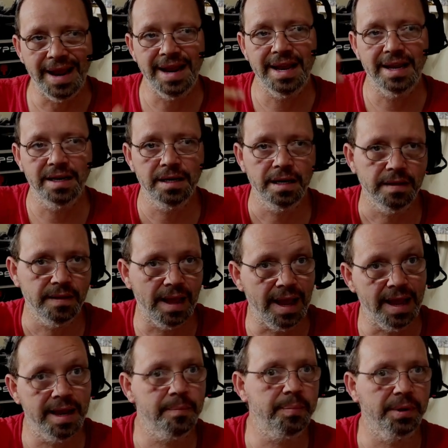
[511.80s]
and
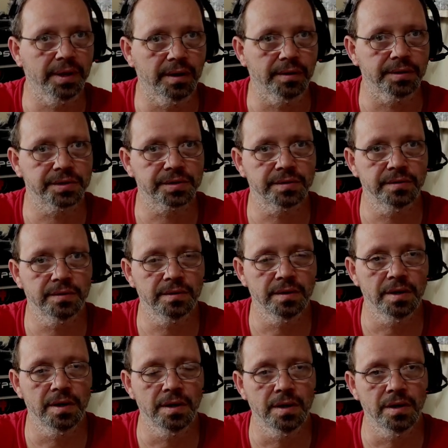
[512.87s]
the A-pillars.
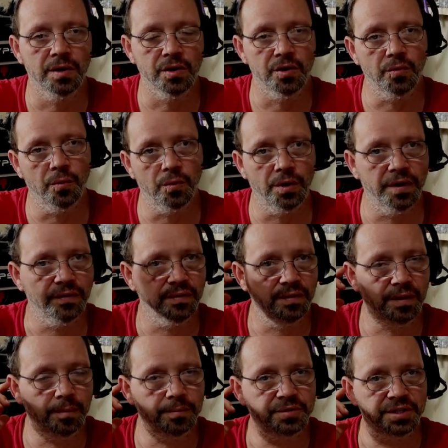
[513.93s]
You want
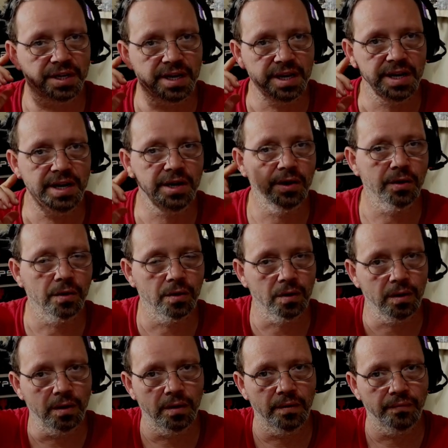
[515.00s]
them to
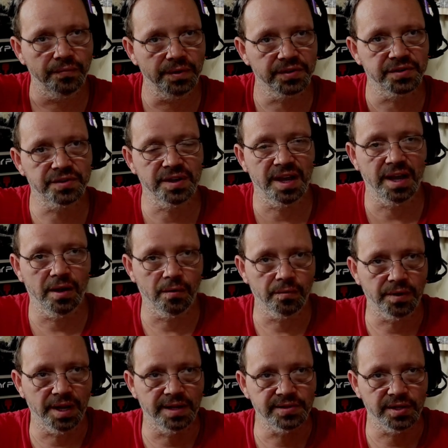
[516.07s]
hear the
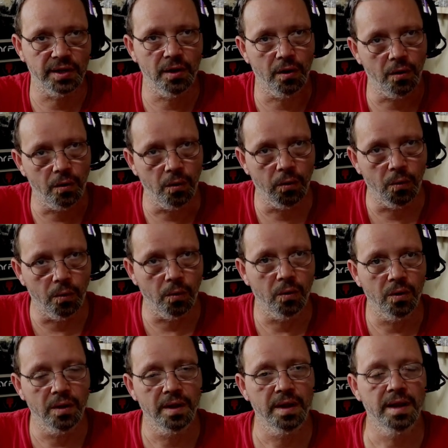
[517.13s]
sound as a
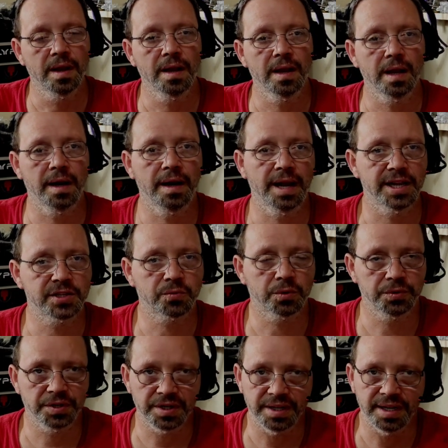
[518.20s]
whole, and
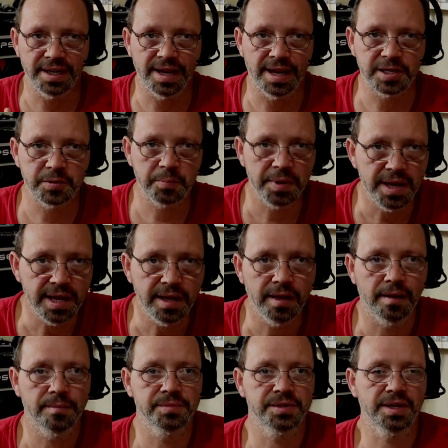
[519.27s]
that's where the
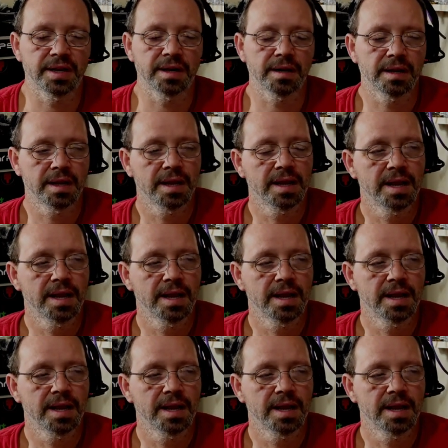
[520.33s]
DSP comes in,